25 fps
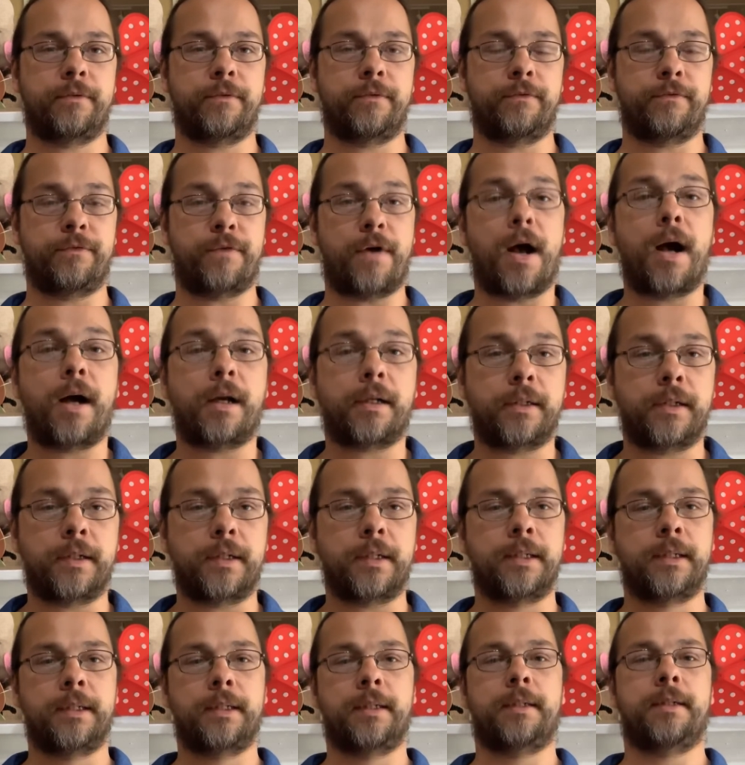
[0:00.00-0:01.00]
Wagner.
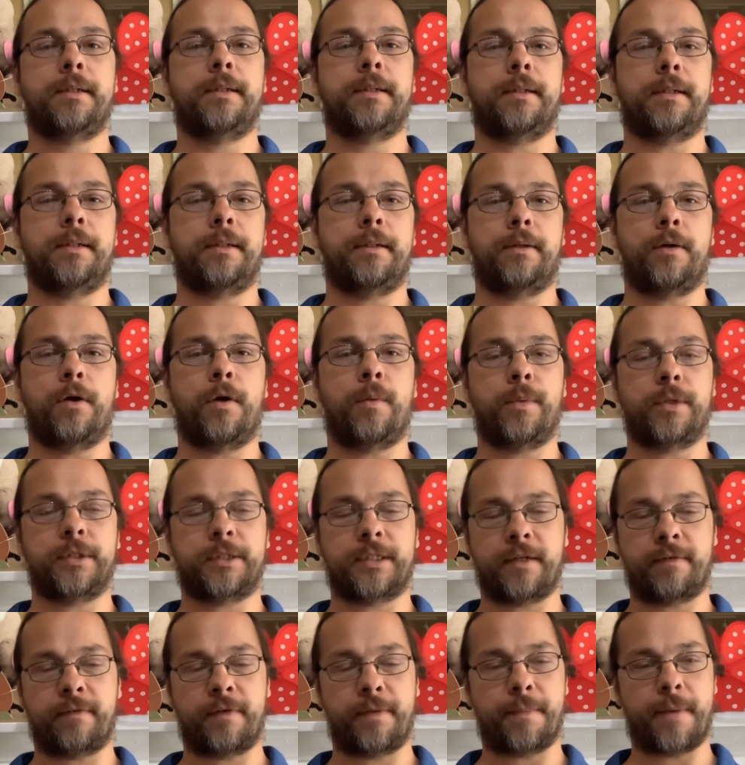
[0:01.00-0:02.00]
Almost
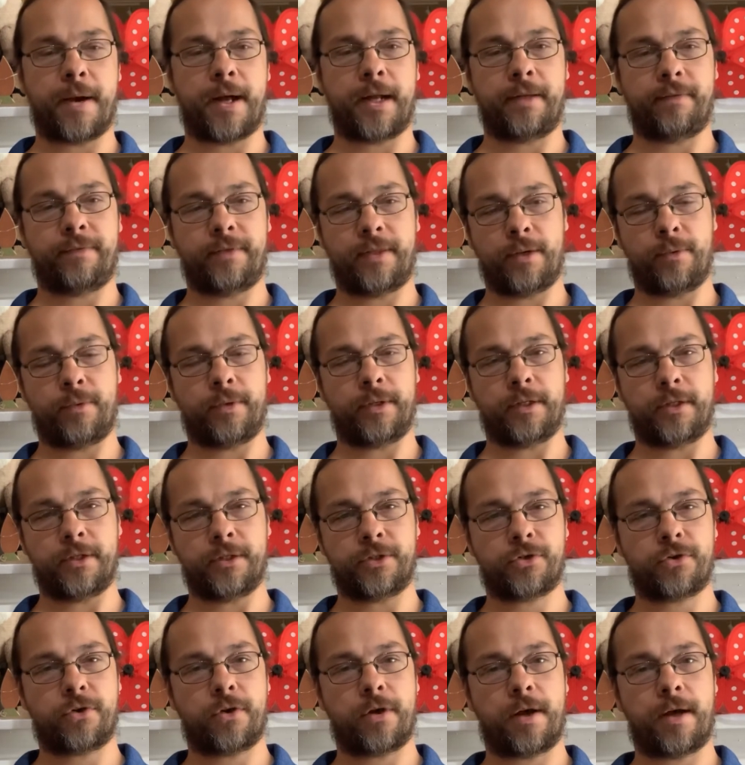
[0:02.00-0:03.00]
everybody, if they were to
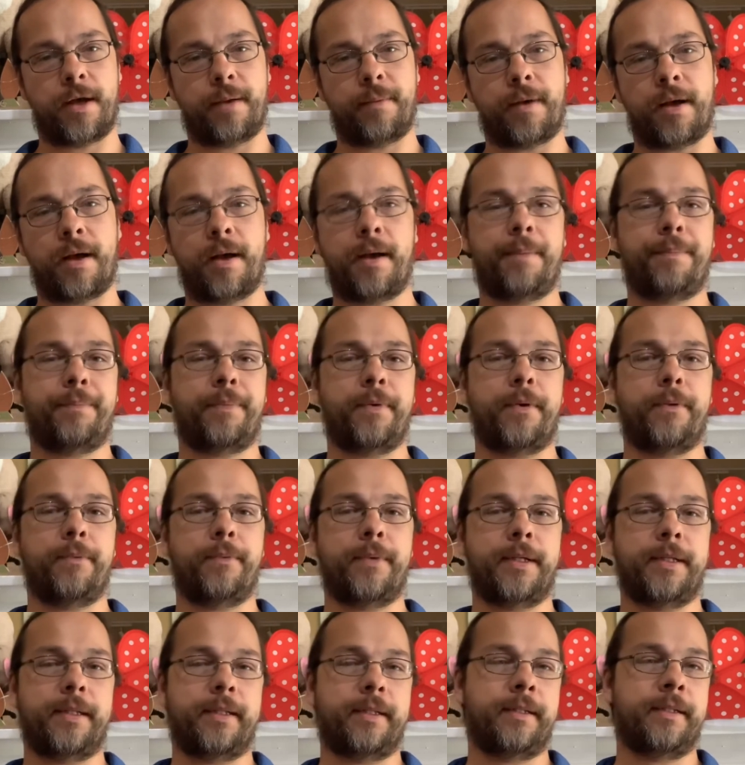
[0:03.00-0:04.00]
describe opera,
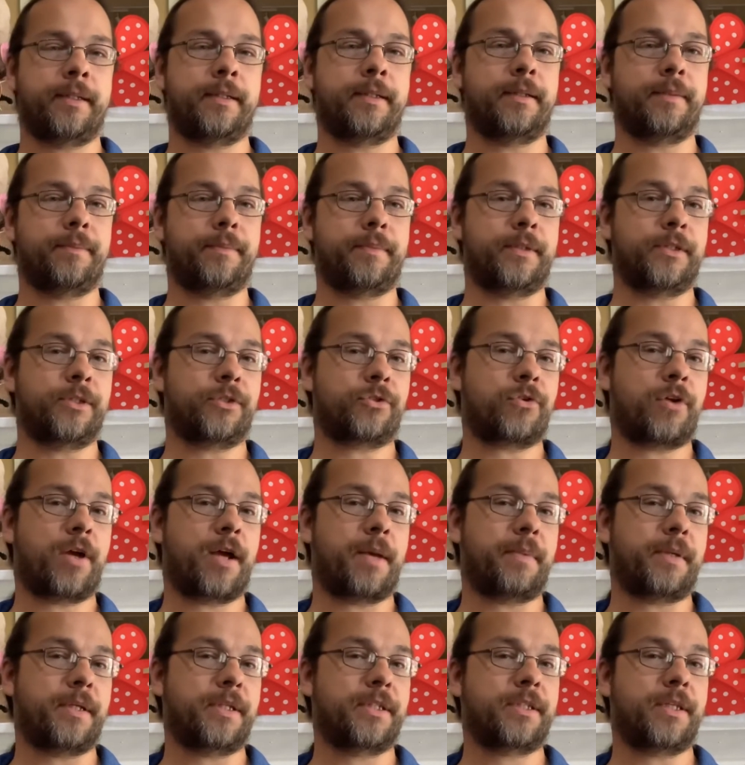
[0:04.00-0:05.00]
would end up
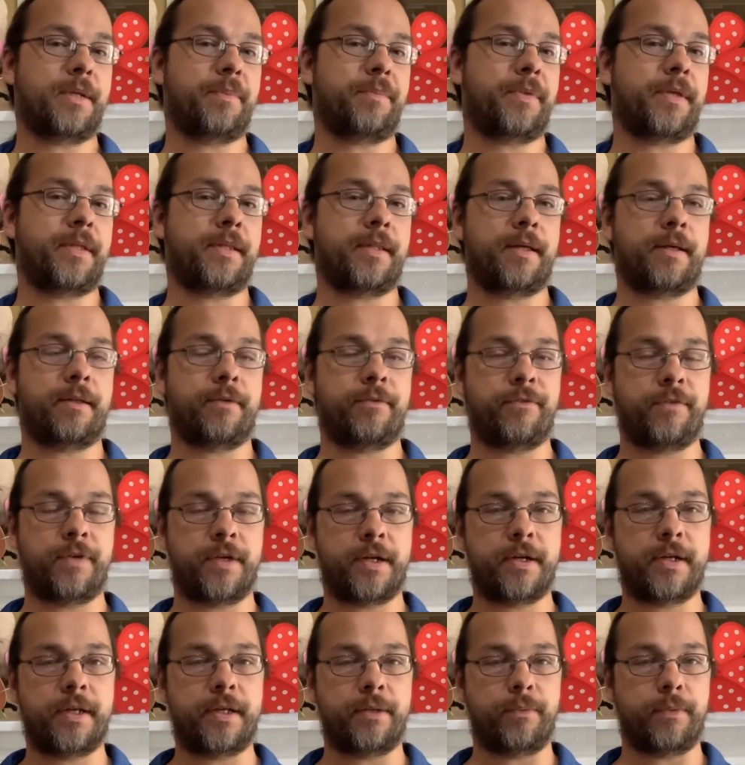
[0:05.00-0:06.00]
describing something that
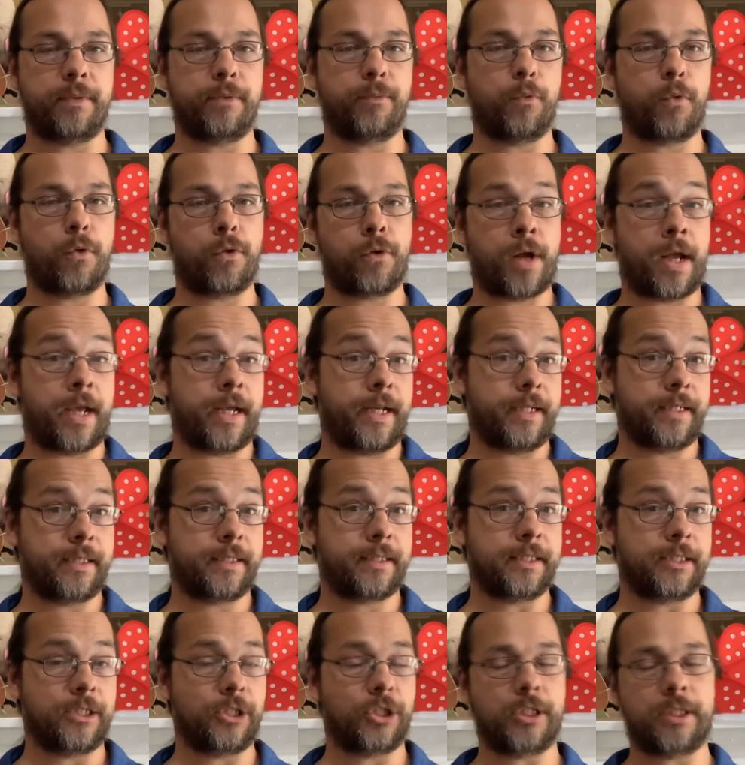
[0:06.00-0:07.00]
Verdi would write,
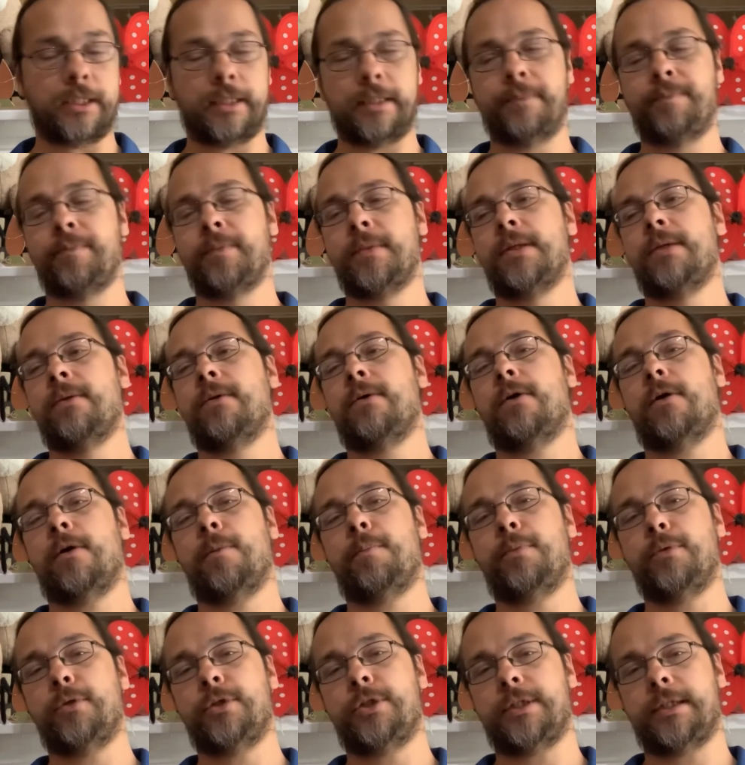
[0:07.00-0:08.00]
essentially, or
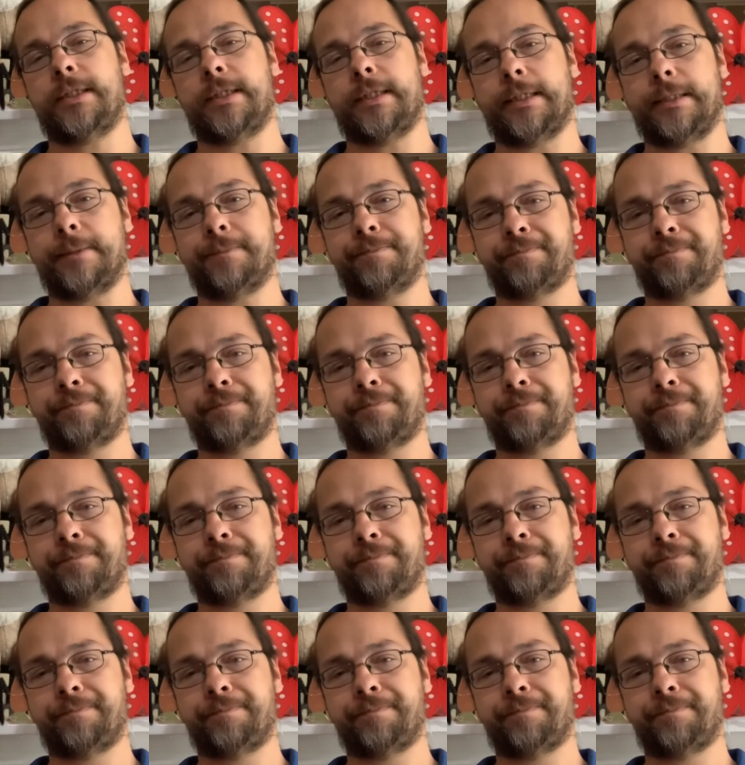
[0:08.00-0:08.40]
Puccini.